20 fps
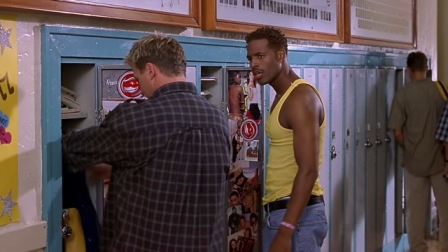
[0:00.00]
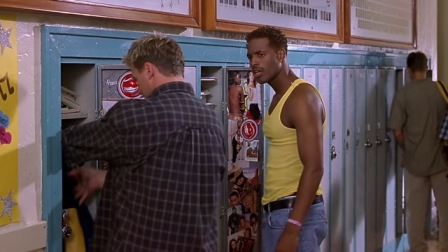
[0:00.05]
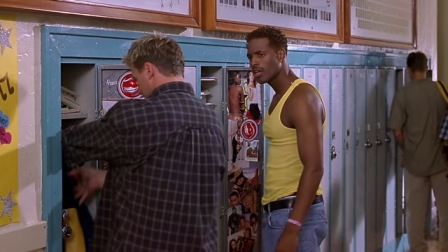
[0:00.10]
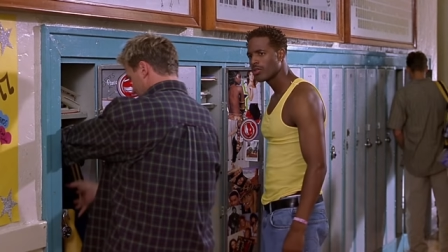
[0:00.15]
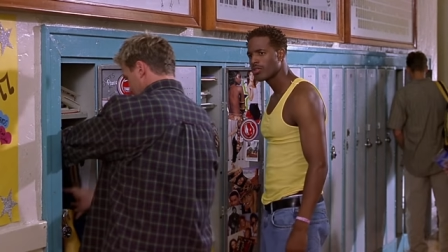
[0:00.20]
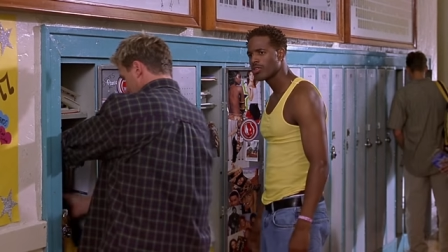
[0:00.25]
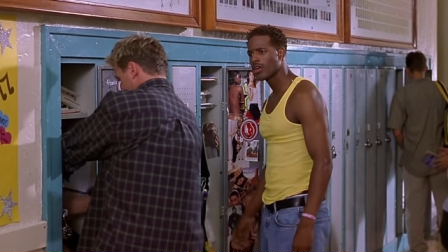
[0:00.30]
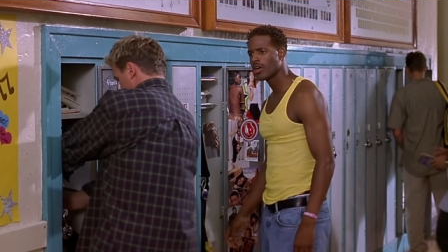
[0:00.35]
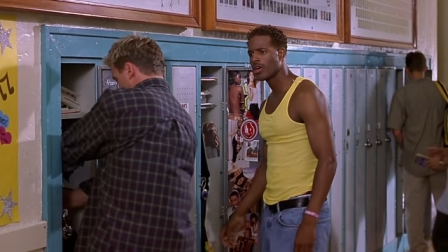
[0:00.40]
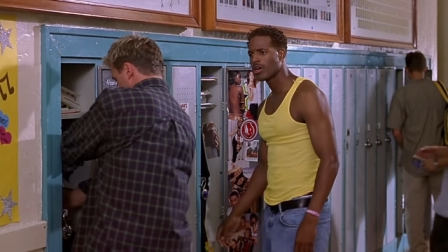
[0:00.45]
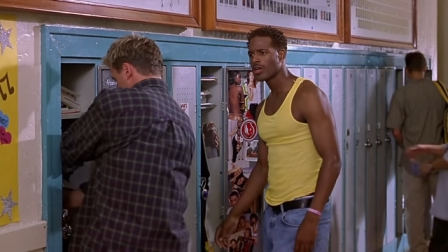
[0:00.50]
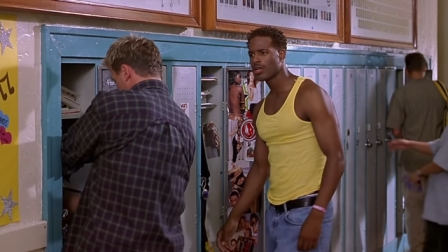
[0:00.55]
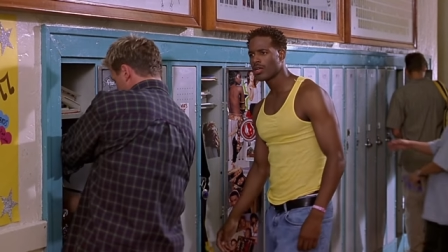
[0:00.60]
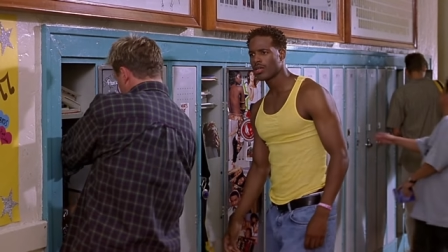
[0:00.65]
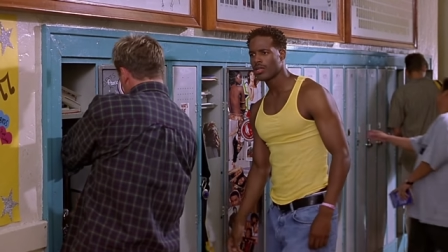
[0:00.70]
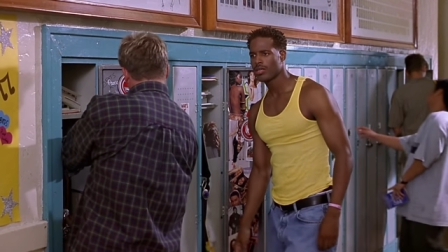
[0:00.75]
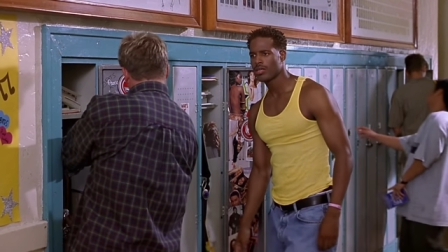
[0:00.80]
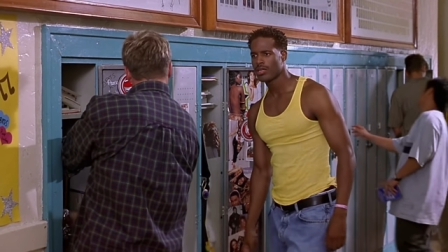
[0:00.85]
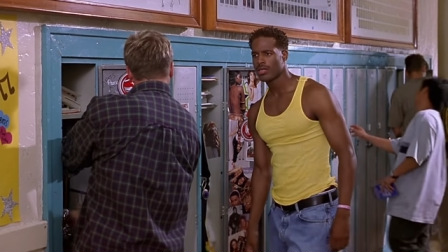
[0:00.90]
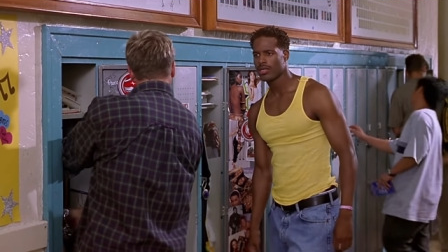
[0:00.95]
Hey, yo,
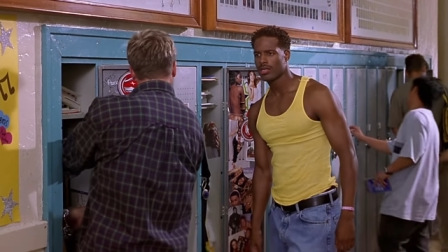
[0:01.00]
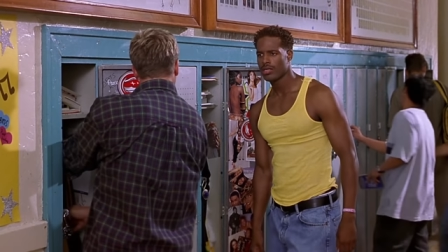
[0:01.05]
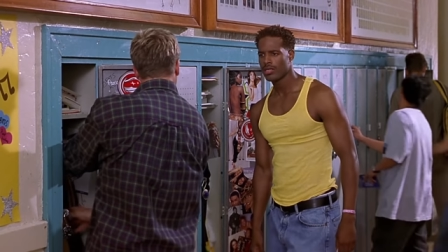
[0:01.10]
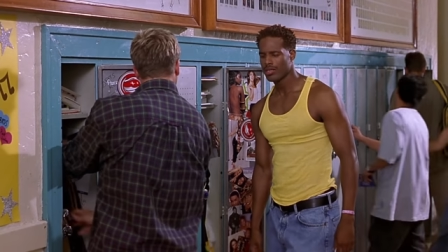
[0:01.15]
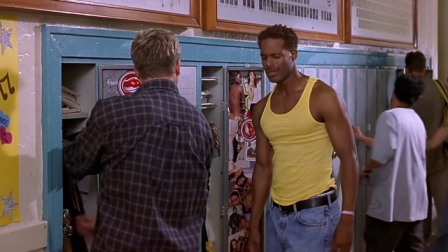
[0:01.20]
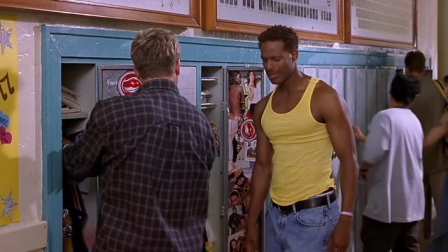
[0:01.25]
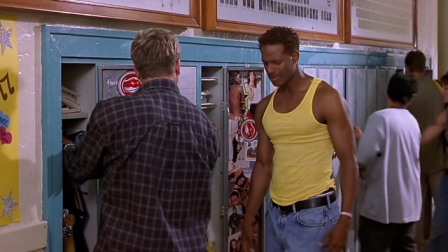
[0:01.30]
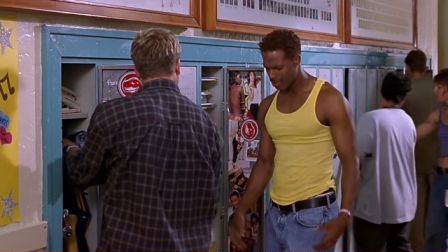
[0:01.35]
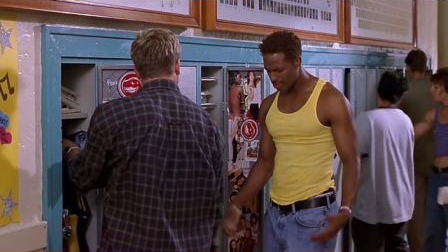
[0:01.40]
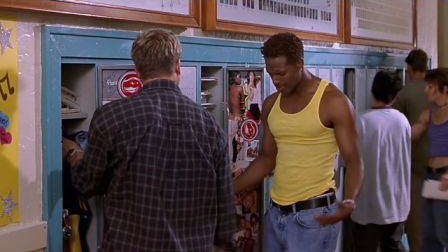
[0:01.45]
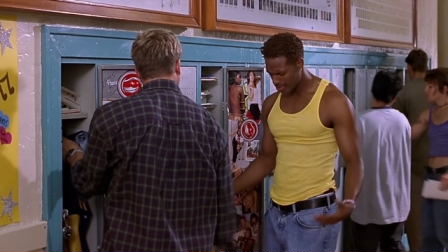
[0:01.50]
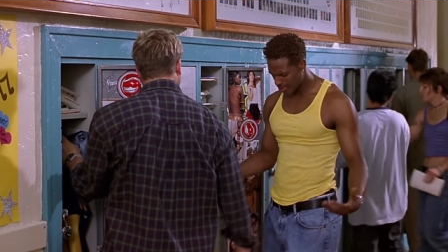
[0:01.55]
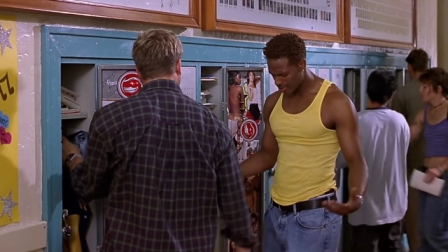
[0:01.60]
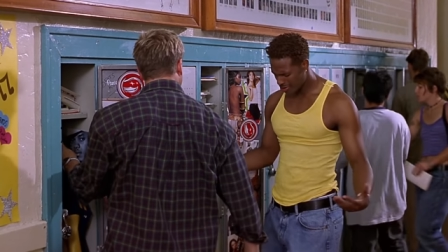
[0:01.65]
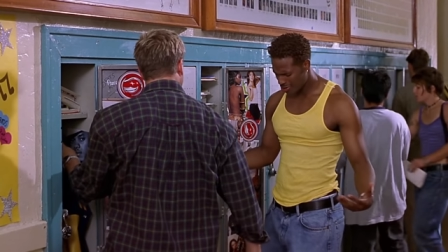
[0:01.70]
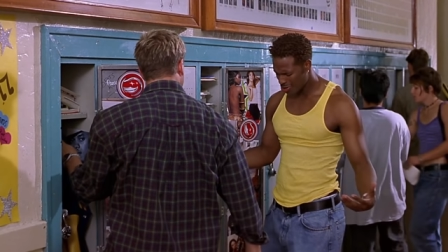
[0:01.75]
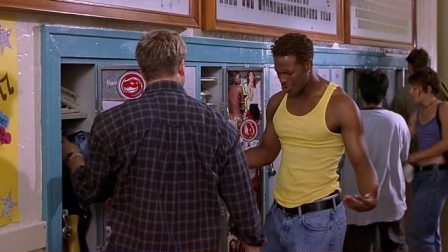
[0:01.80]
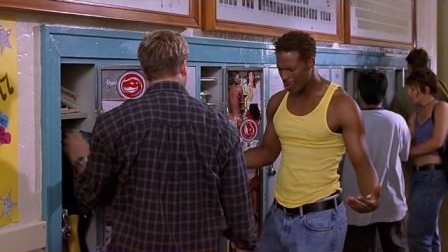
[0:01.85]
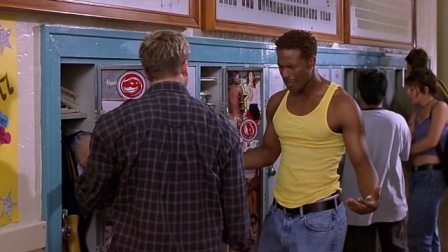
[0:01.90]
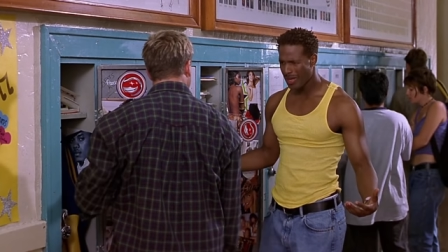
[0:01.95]
dog.
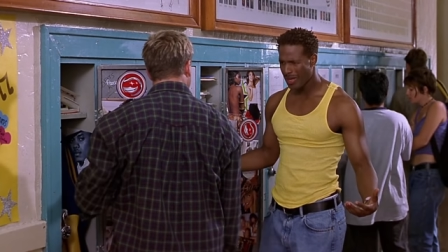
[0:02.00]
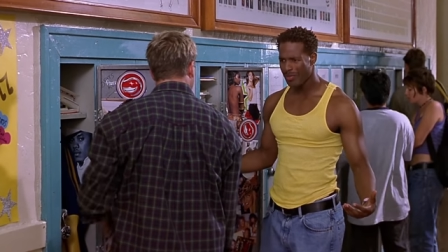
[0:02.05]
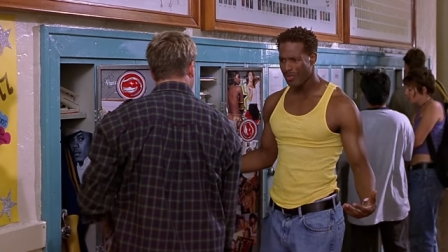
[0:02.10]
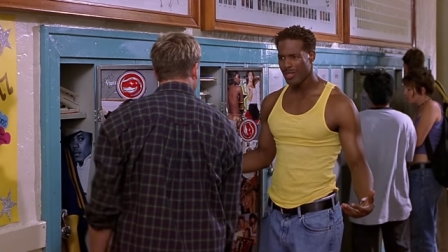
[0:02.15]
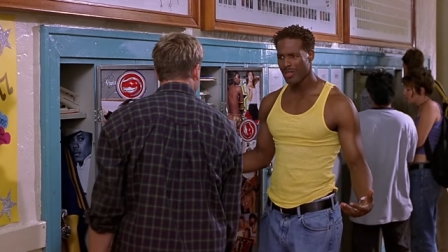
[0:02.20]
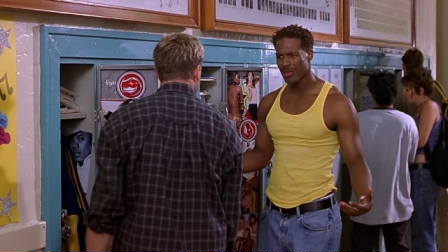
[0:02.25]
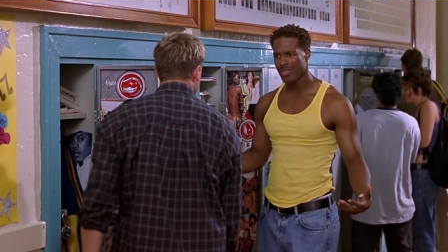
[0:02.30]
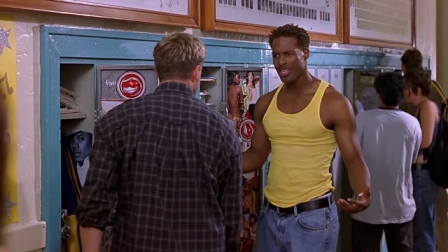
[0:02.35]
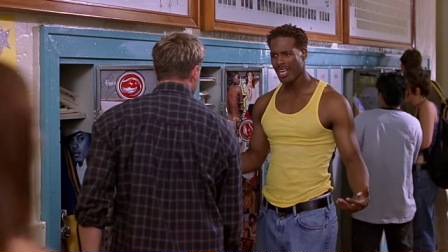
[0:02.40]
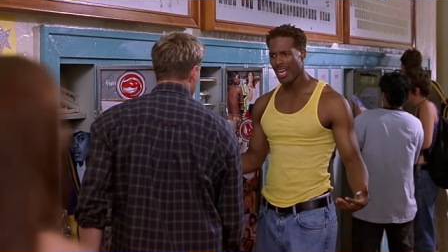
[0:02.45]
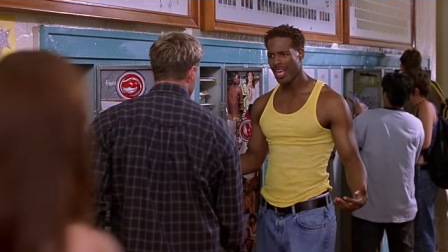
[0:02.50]
Will this shirt make me look